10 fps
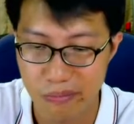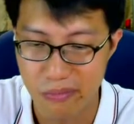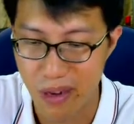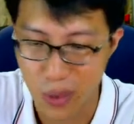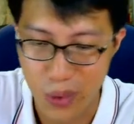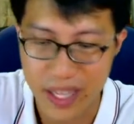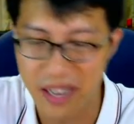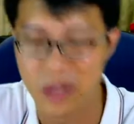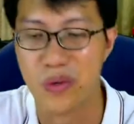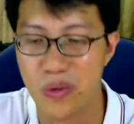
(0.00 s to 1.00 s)
How do we
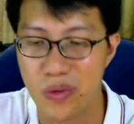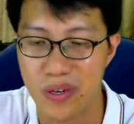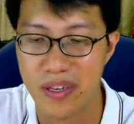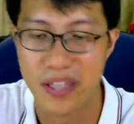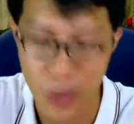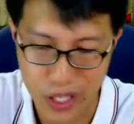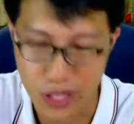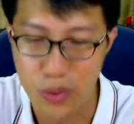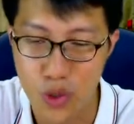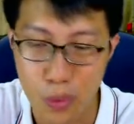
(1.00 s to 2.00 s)
tackle an equation
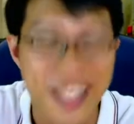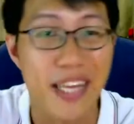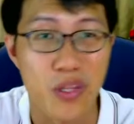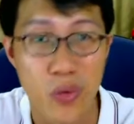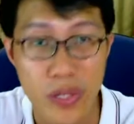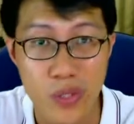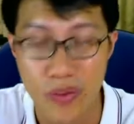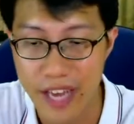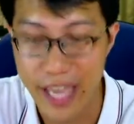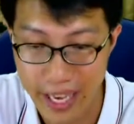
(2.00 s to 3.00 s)
with so many unknowns with
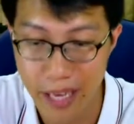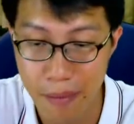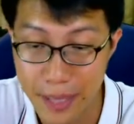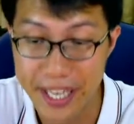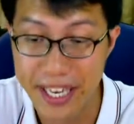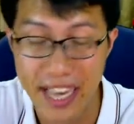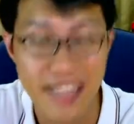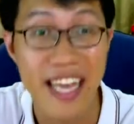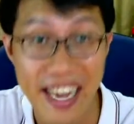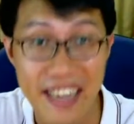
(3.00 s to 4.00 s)
a, b, and
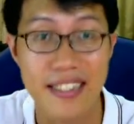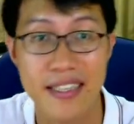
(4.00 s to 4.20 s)
x?